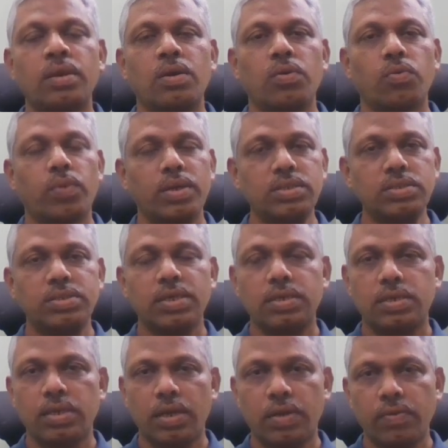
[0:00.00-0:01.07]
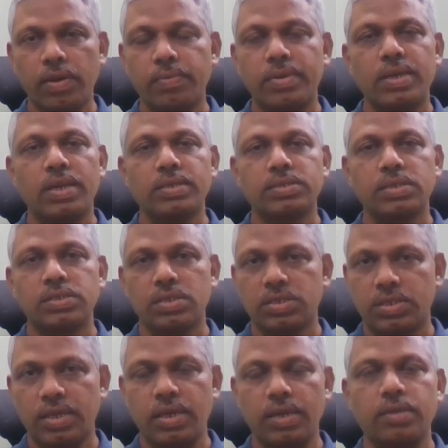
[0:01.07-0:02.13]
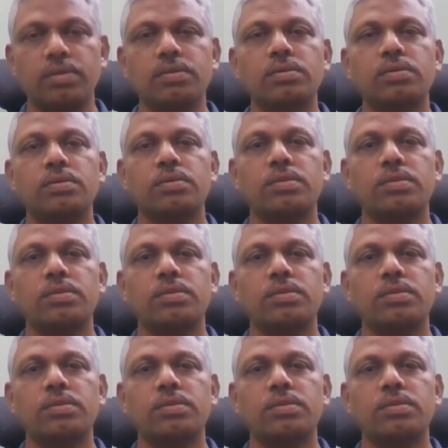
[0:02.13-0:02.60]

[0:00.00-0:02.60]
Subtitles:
Once that requirement analysis is done,